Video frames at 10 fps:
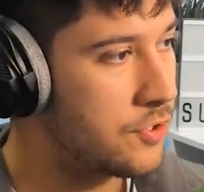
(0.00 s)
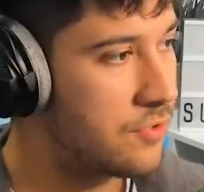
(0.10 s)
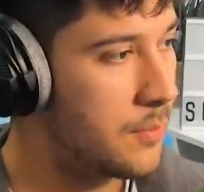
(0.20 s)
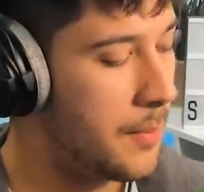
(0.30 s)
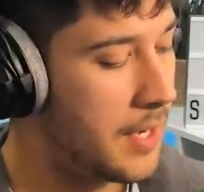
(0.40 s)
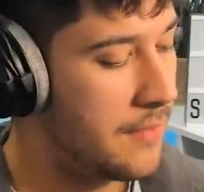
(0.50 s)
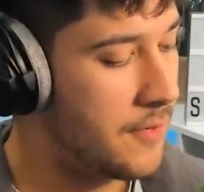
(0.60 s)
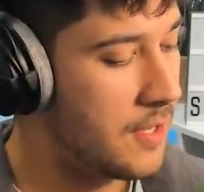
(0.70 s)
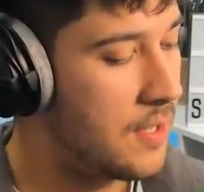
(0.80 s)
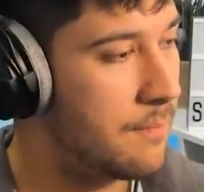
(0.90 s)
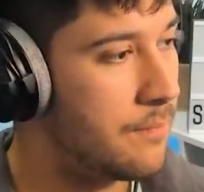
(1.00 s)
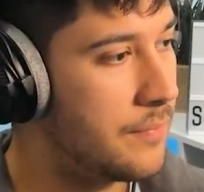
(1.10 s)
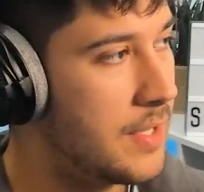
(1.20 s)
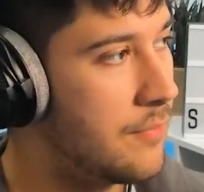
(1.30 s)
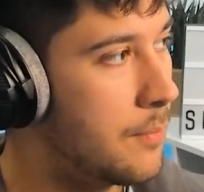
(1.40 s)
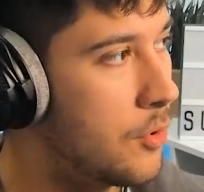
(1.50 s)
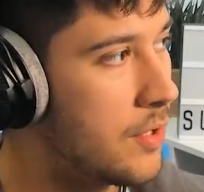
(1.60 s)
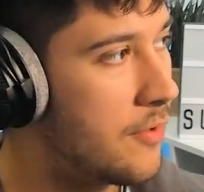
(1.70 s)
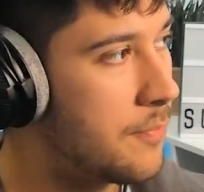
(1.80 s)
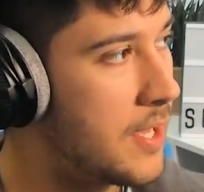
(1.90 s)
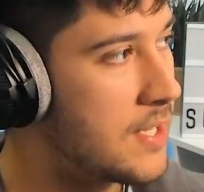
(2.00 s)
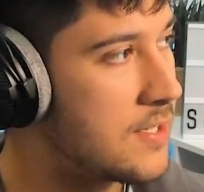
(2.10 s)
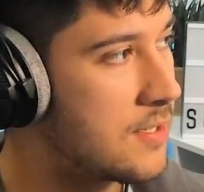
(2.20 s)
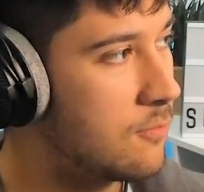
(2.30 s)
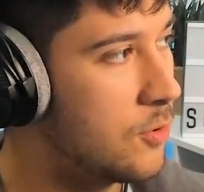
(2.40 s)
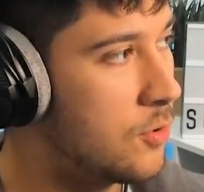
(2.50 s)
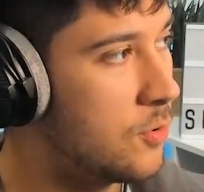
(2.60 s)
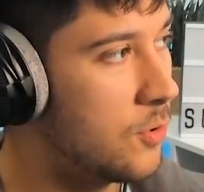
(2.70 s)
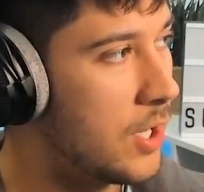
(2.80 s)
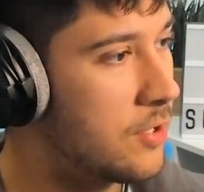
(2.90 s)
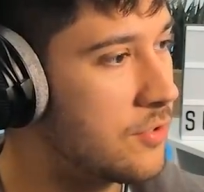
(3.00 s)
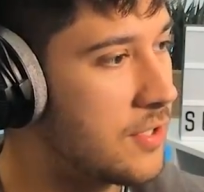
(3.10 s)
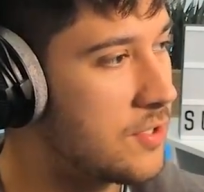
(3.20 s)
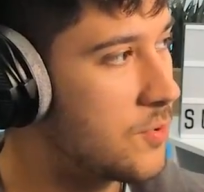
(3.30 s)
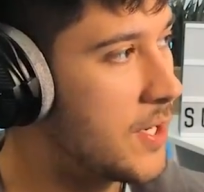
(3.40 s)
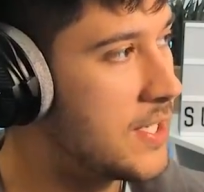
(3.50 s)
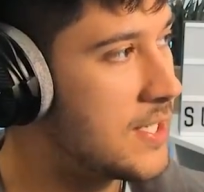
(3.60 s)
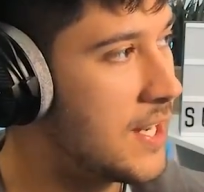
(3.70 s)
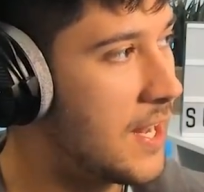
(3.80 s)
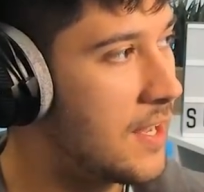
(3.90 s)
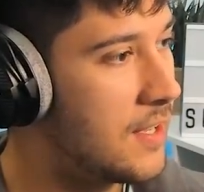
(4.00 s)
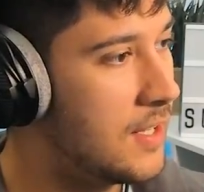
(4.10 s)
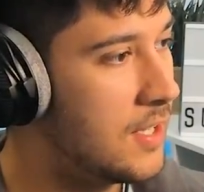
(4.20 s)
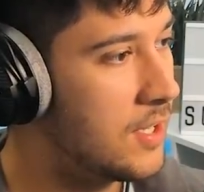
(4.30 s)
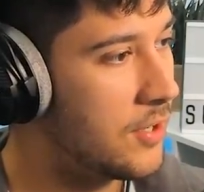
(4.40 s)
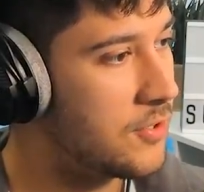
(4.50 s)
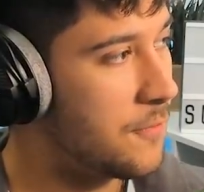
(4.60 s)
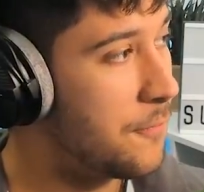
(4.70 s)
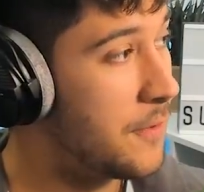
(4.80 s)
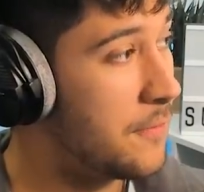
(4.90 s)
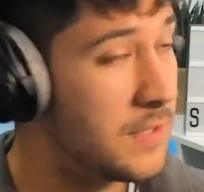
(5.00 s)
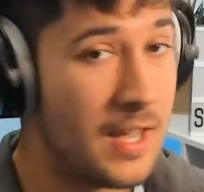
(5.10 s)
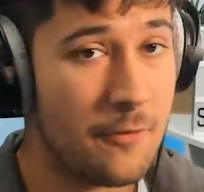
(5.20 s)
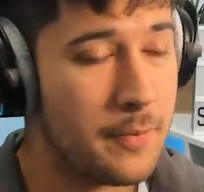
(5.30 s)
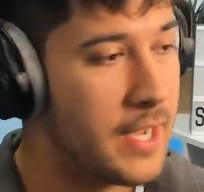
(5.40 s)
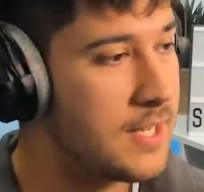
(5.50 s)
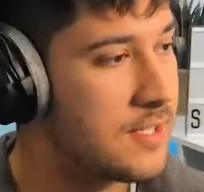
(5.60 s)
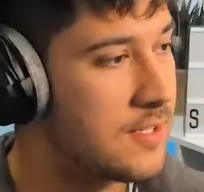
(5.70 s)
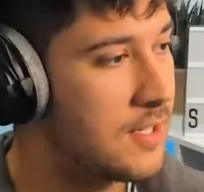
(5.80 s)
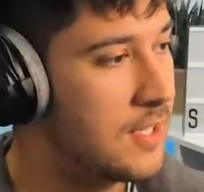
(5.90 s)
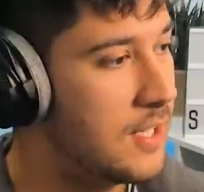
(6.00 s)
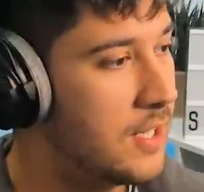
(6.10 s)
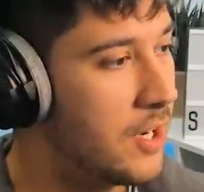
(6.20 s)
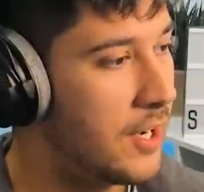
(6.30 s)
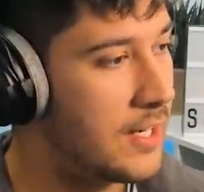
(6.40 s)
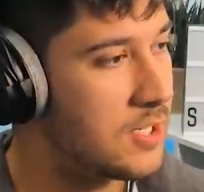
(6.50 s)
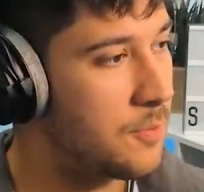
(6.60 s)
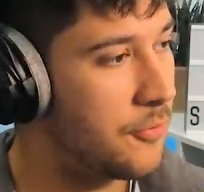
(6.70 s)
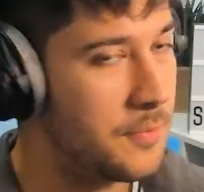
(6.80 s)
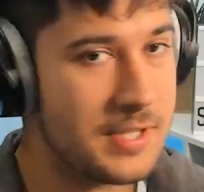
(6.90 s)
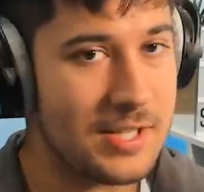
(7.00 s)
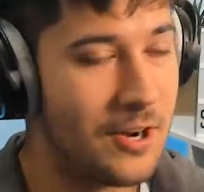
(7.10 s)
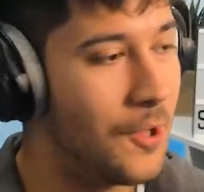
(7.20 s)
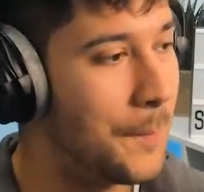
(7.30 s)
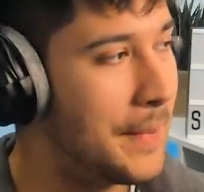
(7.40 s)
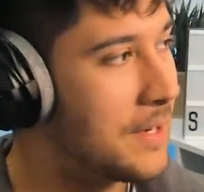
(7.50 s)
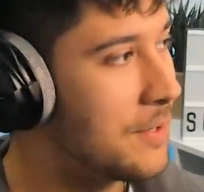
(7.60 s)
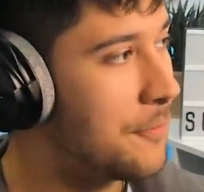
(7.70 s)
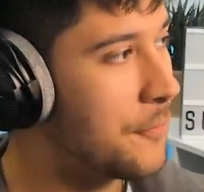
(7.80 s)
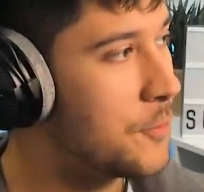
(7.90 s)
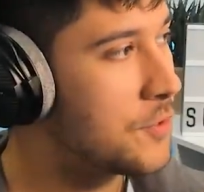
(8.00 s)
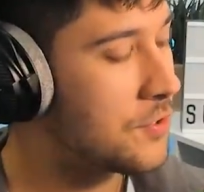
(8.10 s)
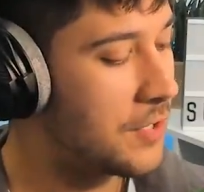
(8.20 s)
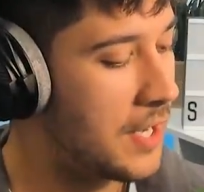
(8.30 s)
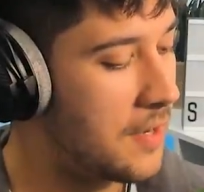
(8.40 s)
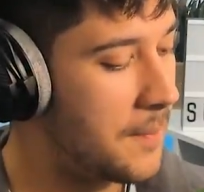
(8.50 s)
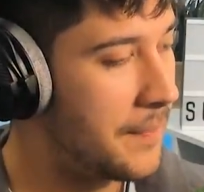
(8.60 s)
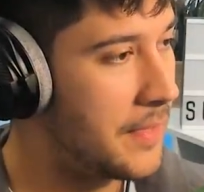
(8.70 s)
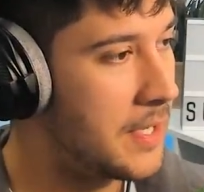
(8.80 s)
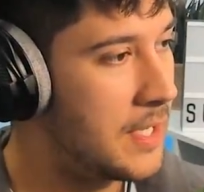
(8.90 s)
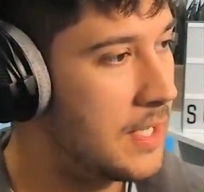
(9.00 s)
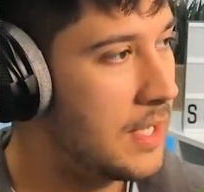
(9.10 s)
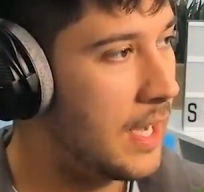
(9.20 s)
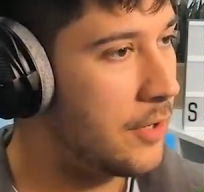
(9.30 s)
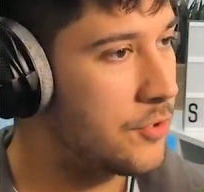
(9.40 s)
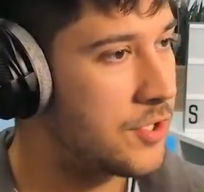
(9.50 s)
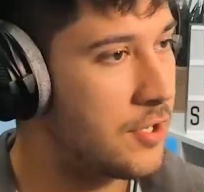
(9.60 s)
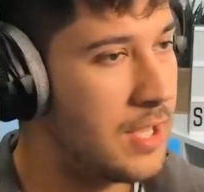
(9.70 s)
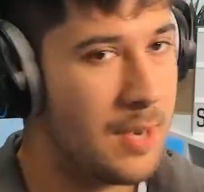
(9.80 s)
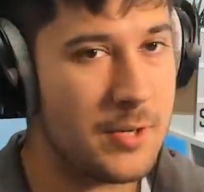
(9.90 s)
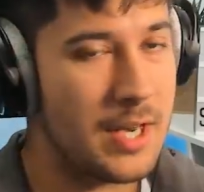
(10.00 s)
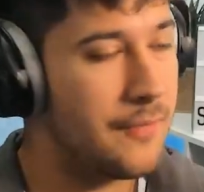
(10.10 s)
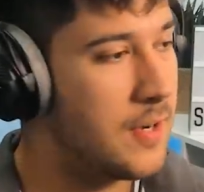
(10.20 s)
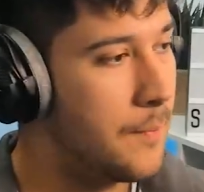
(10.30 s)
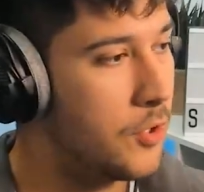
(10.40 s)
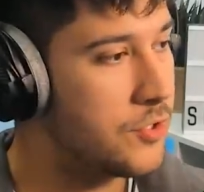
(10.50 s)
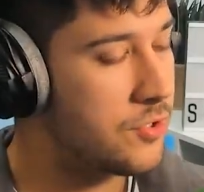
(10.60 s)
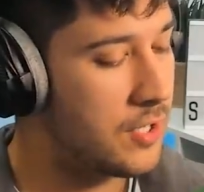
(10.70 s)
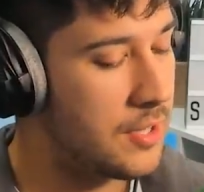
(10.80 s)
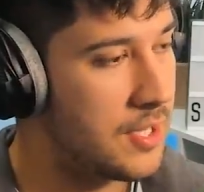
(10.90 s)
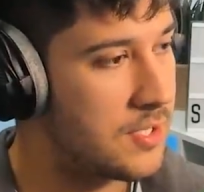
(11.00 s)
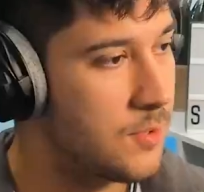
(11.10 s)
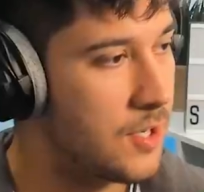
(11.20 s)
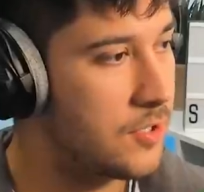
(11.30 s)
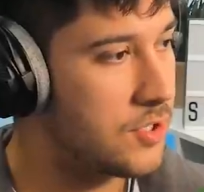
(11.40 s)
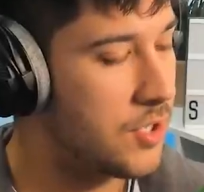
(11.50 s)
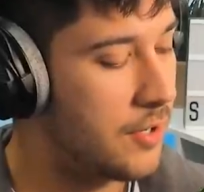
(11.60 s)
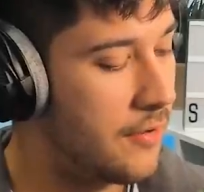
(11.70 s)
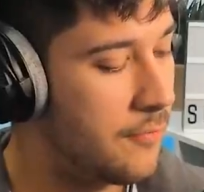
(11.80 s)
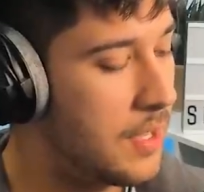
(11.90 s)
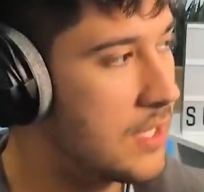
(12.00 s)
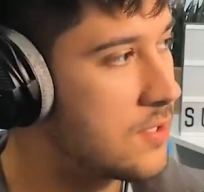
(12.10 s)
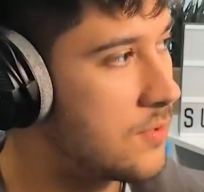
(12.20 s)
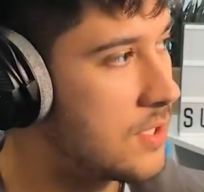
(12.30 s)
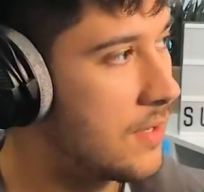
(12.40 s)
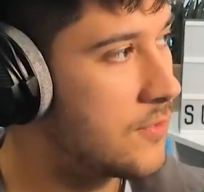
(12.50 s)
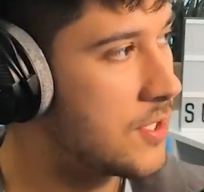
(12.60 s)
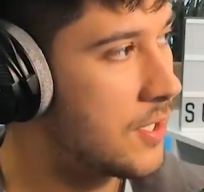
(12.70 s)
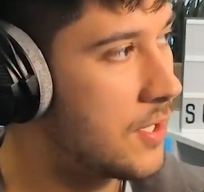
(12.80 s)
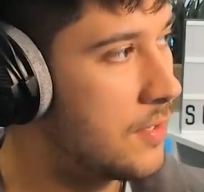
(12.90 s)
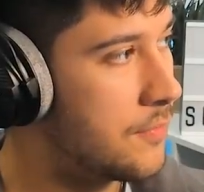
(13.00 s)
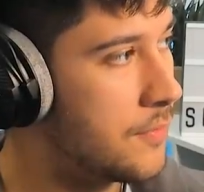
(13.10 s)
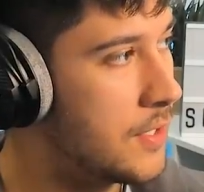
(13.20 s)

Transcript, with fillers: screen, we might even get even more FPS. Ooh, 120, 150 FPS. Okay, so the performance is a lot better in full screen. And also, yeah, we don't have any mods or anything, so we can't show our FPS. We just have to kind of